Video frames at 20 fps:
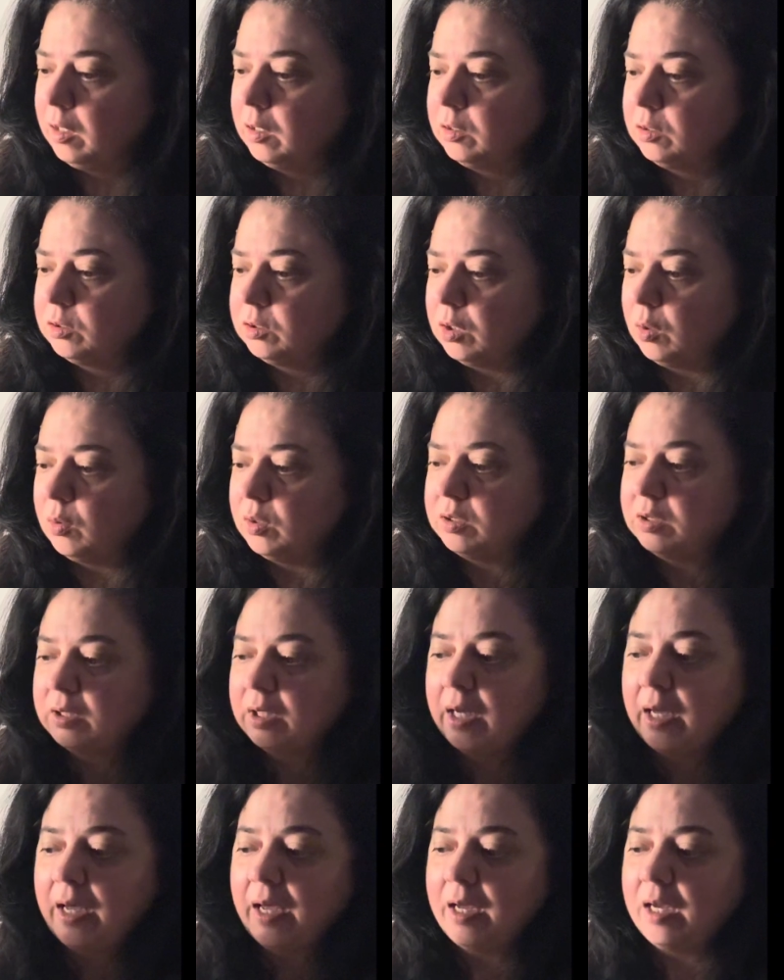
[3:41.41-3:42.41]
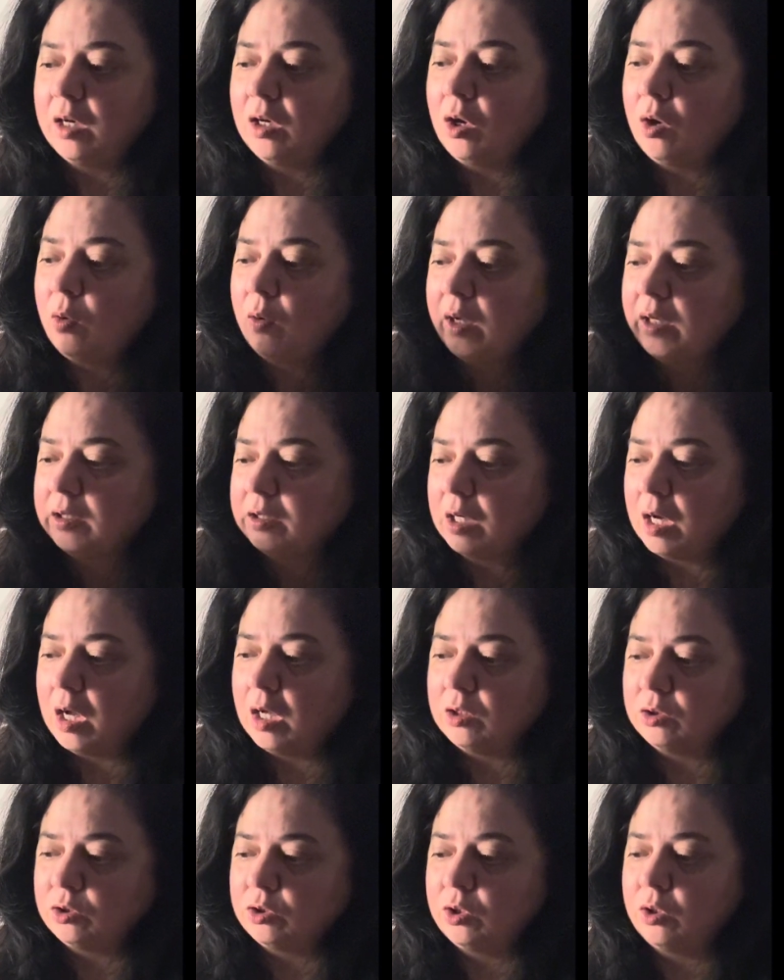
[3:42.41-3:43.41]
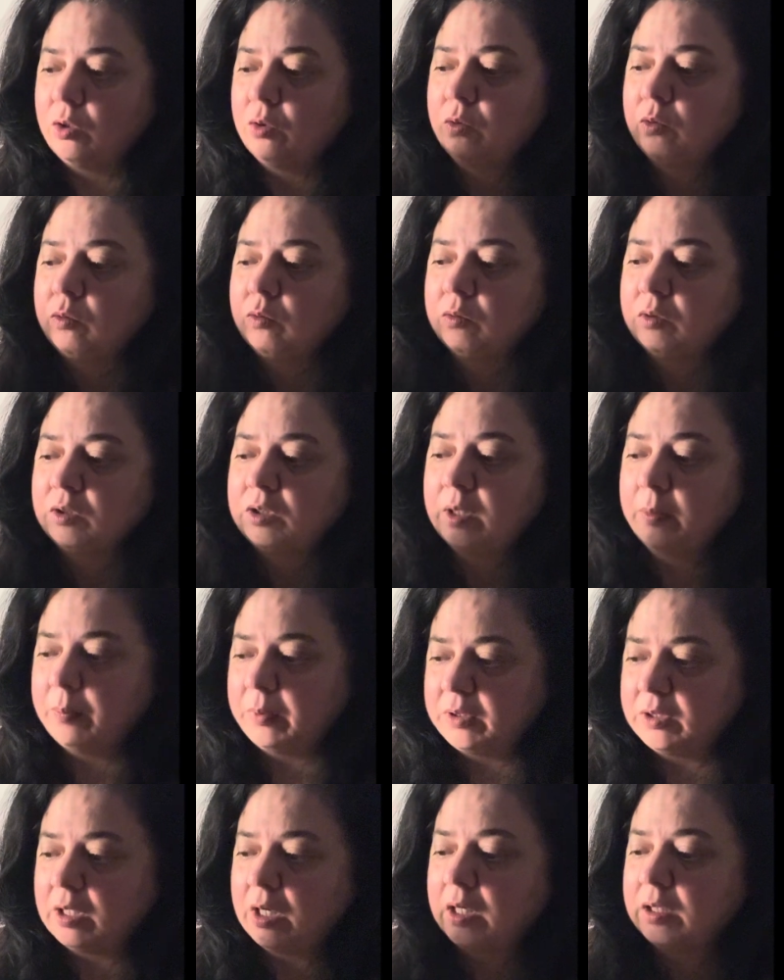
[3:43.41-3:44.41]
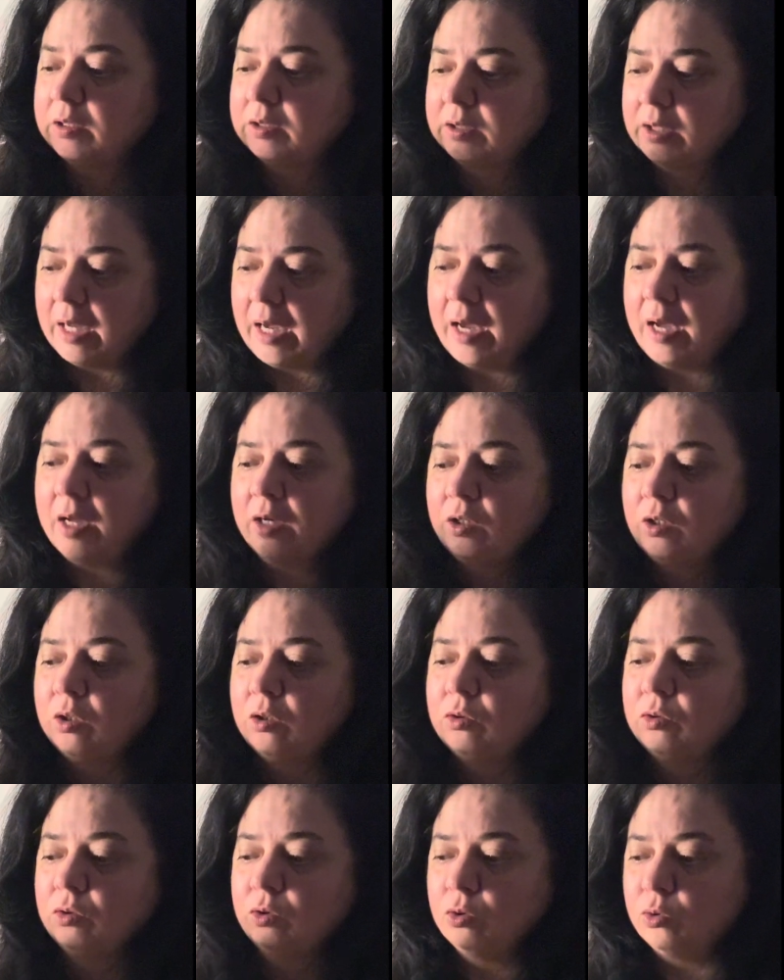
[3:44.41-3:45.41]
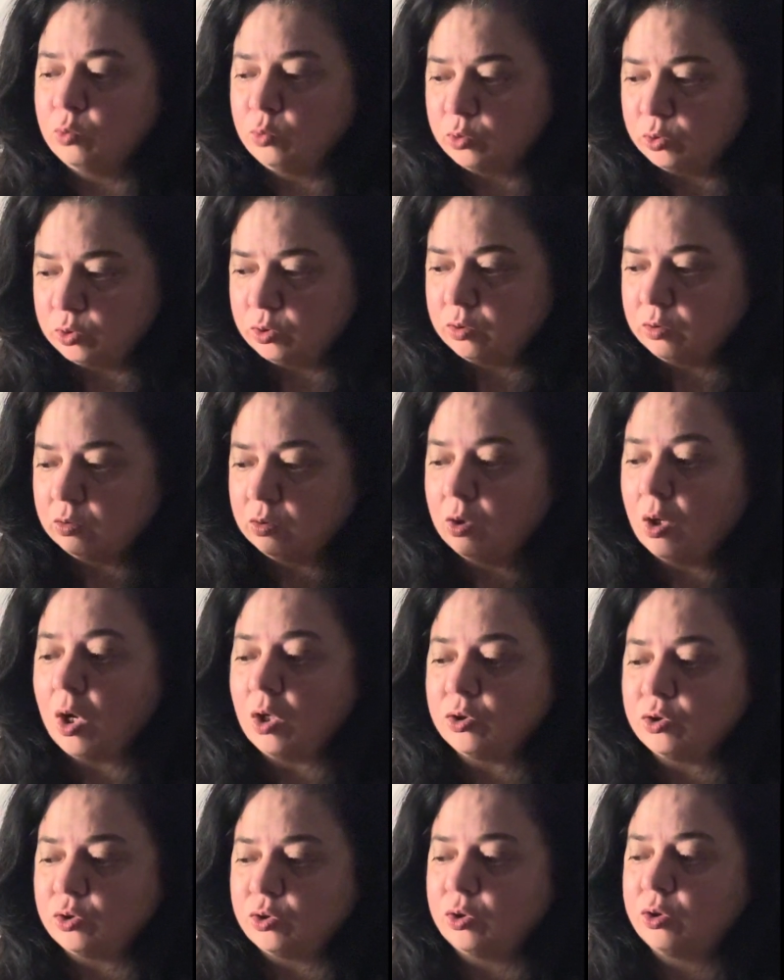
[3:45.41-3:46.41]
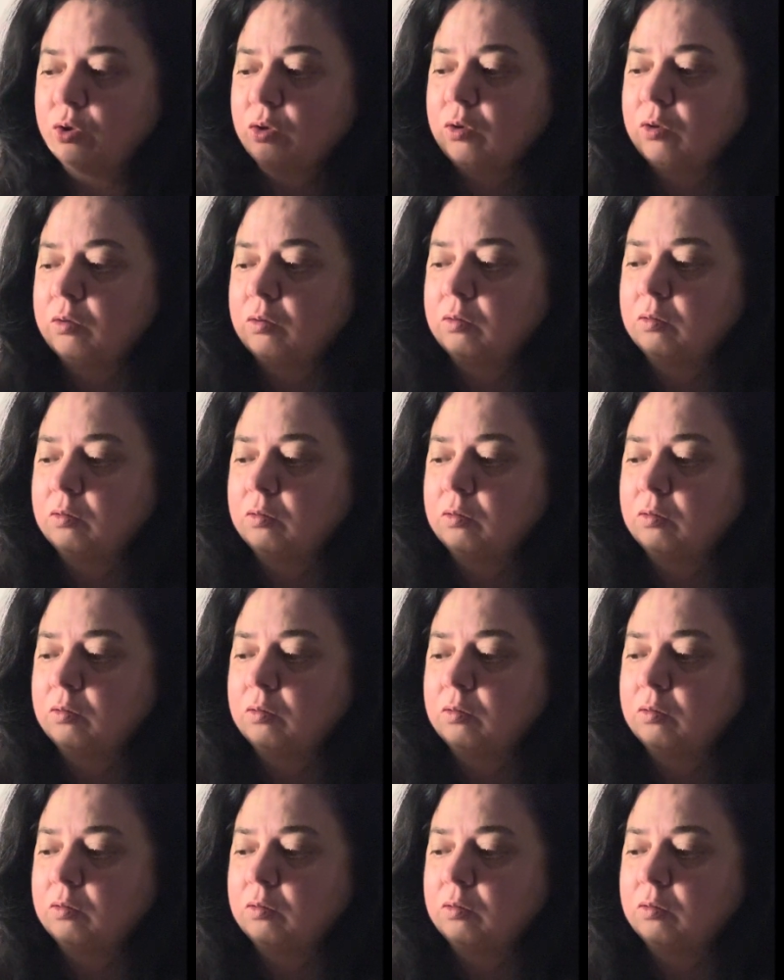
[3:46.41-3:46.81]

So it's Ego incanto tempestas ad noster